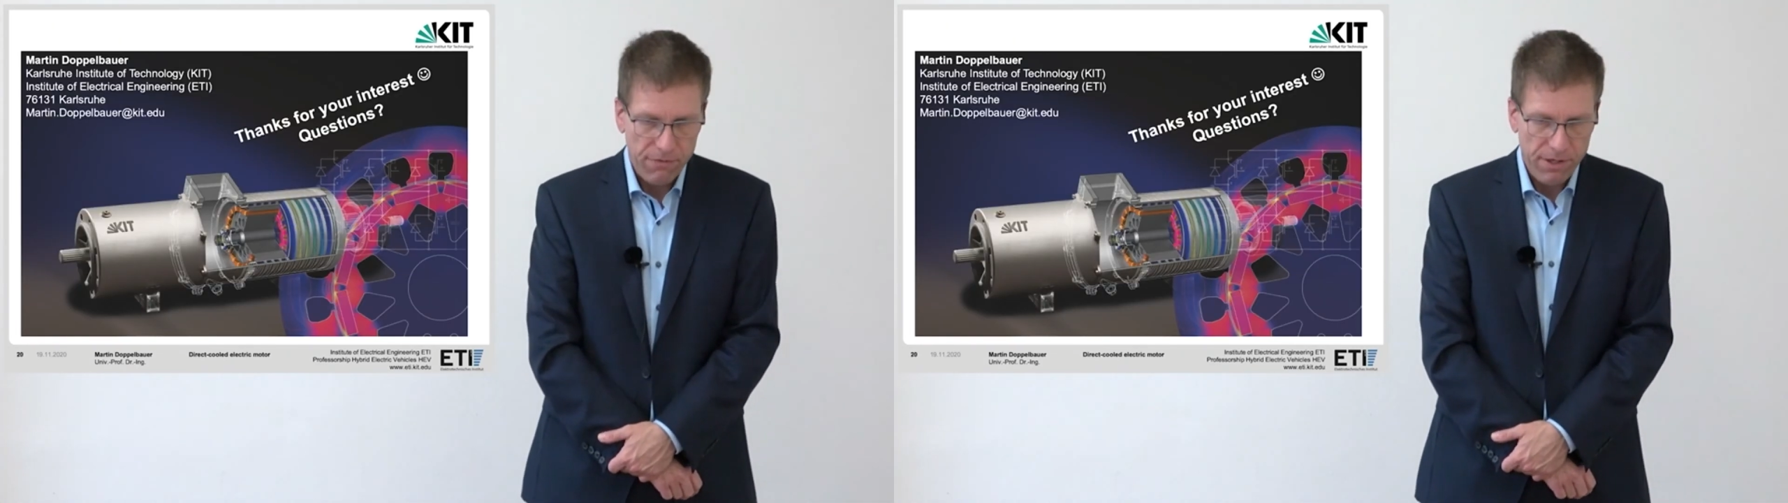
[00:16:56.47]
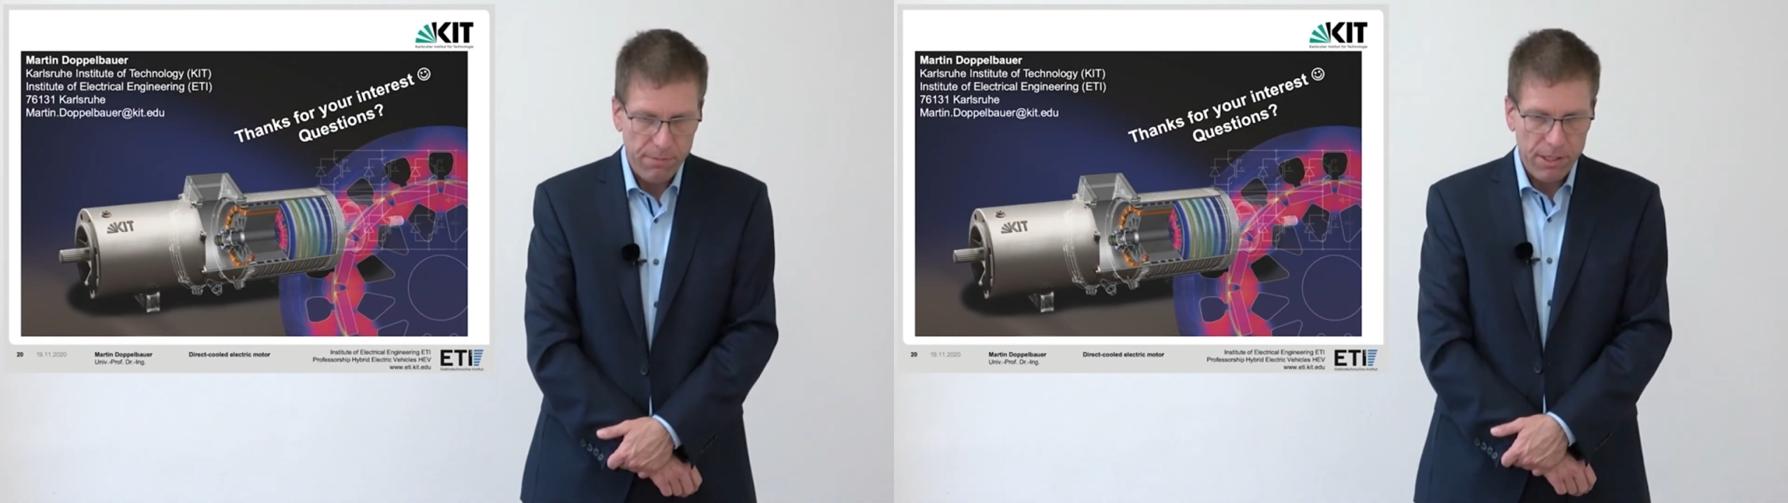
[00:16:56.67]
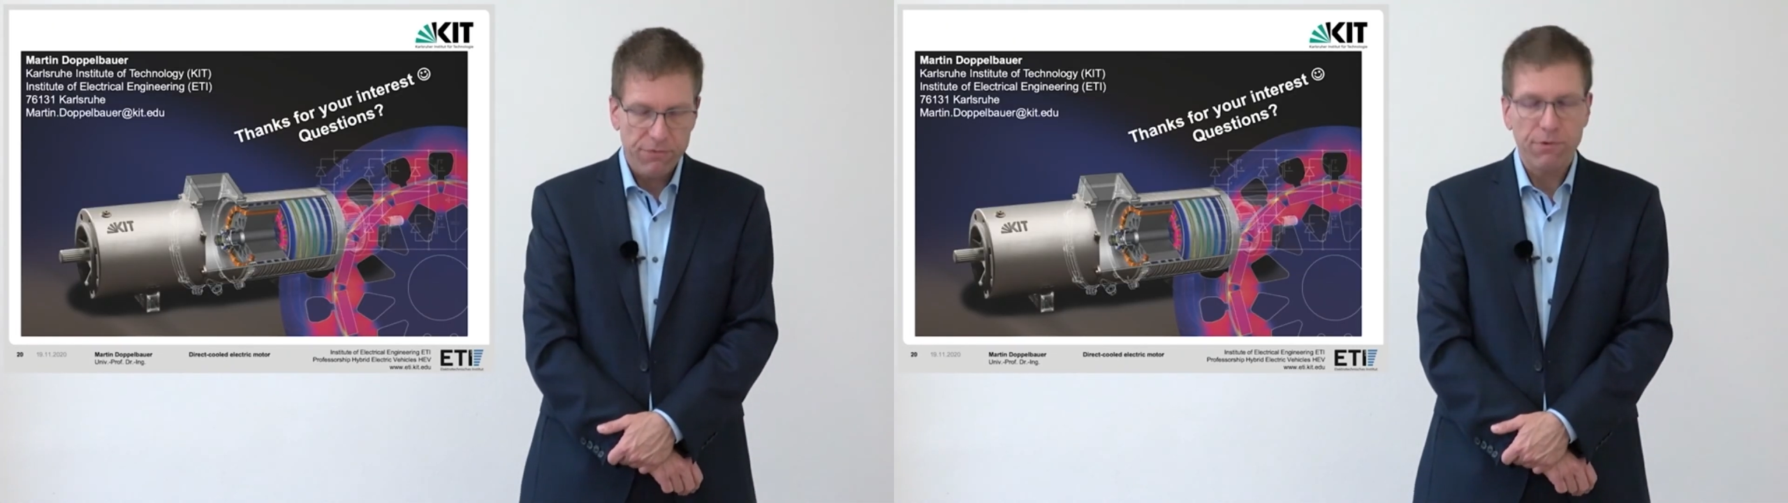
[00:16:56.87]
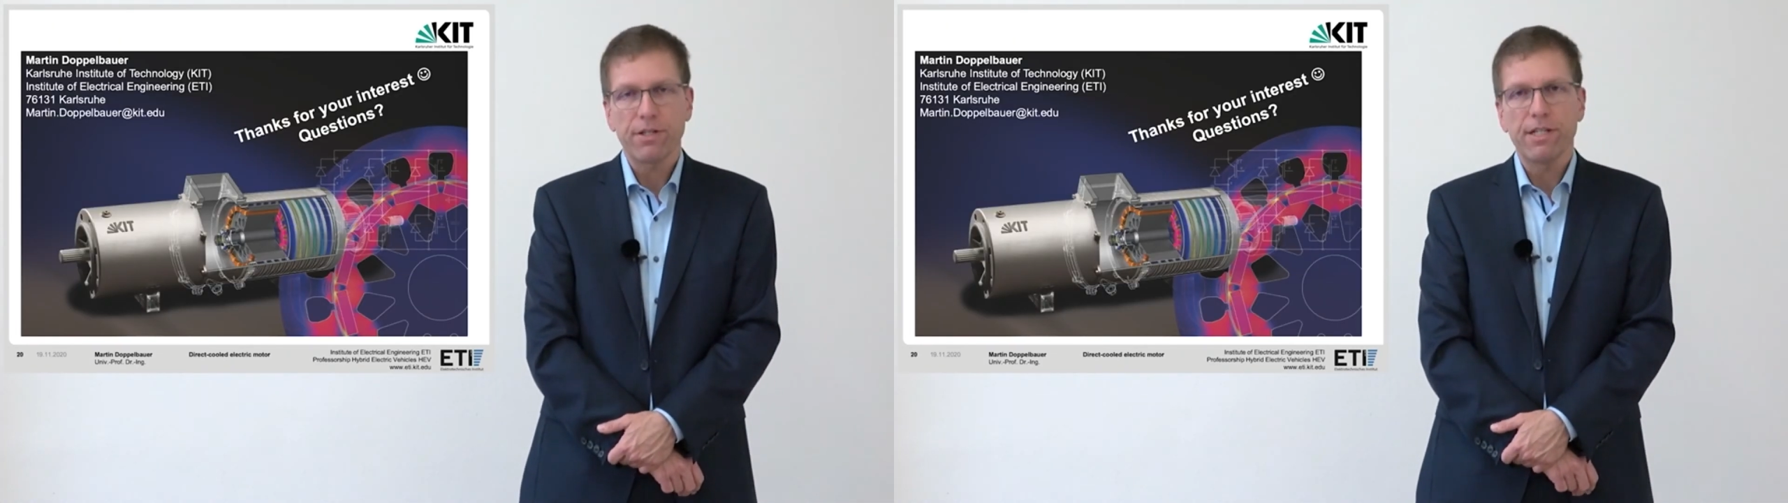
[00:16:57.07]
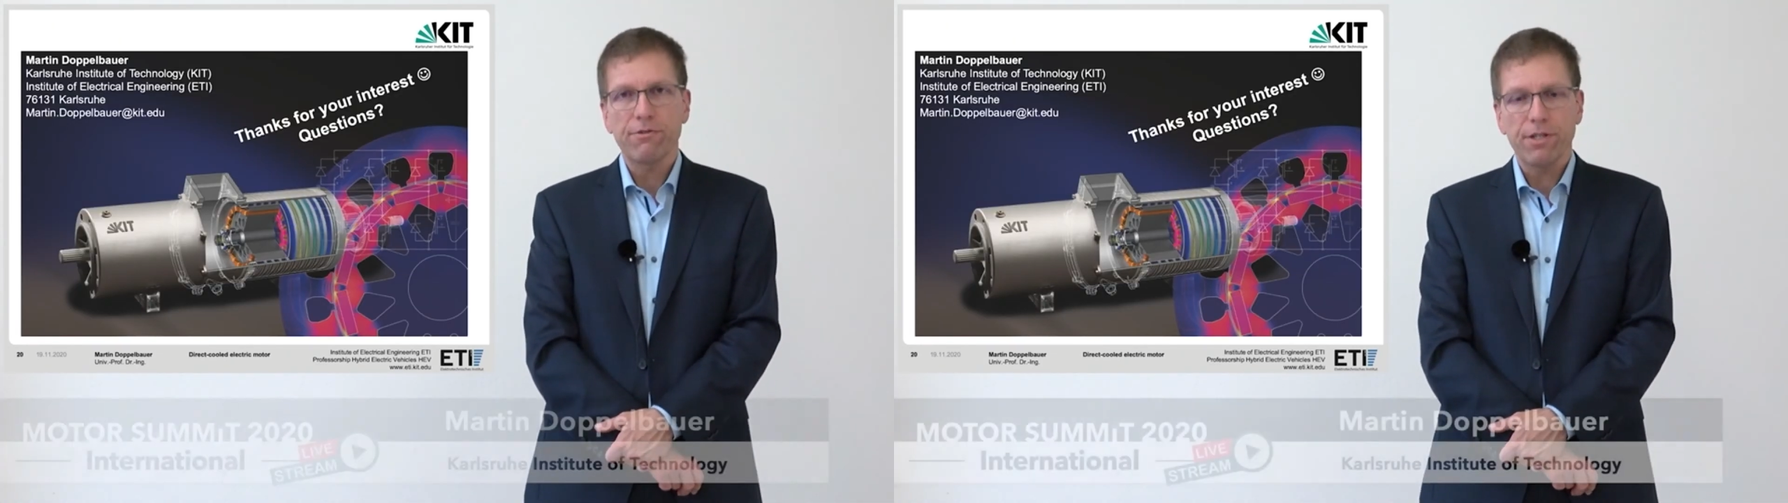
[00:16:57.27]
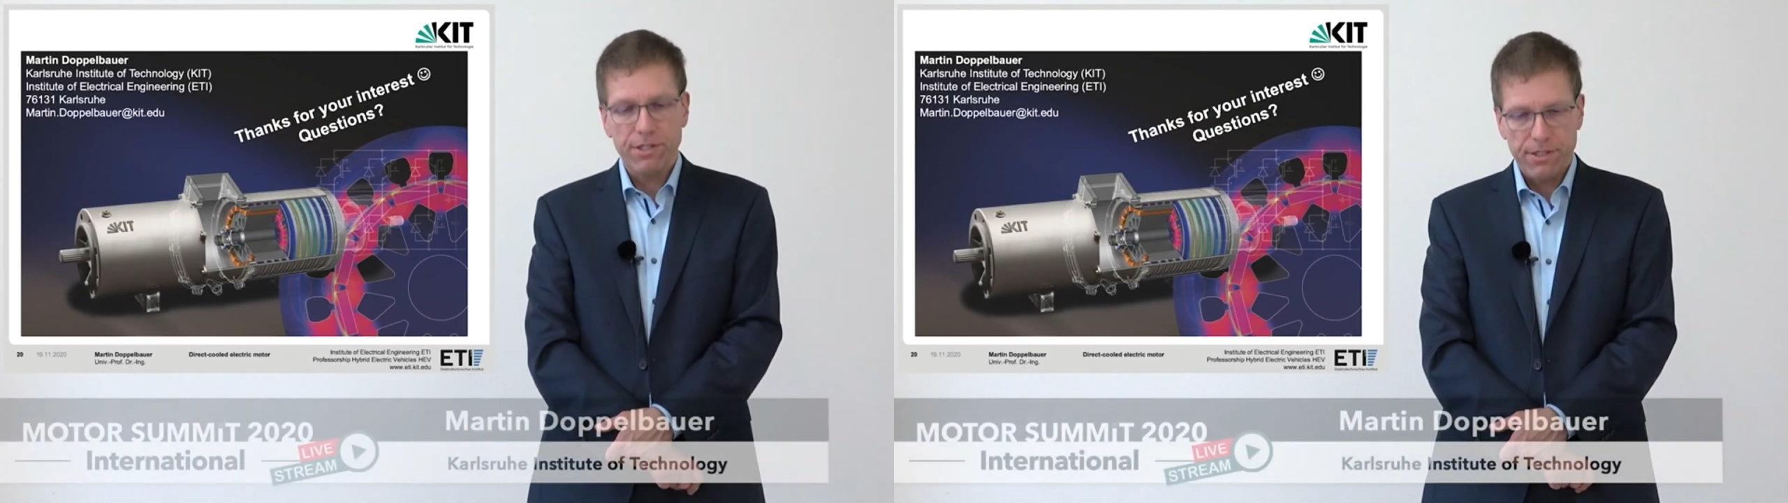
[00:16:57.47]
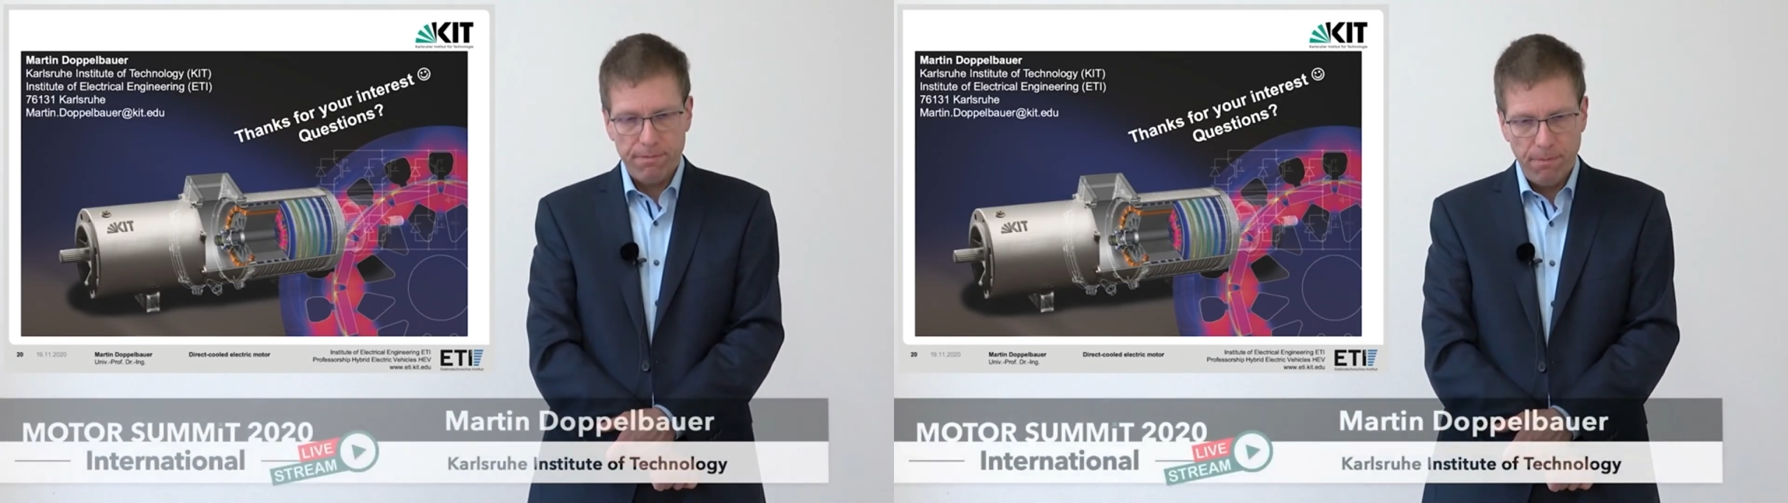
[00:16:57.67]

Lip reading: very much for your interest.